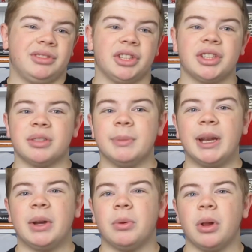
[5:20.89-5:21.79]
just as
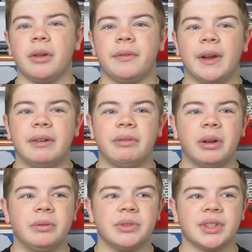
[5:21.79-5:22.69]
many qualifying
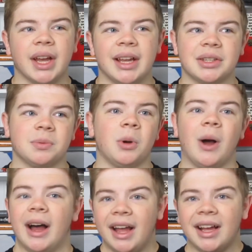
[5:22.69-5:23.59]
rounds as
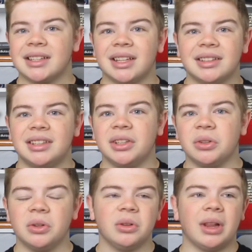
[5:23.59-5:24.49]
what Ajax had to
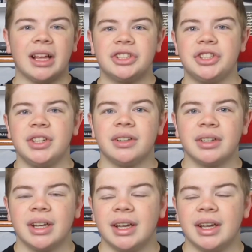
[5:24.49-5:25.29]
do last year,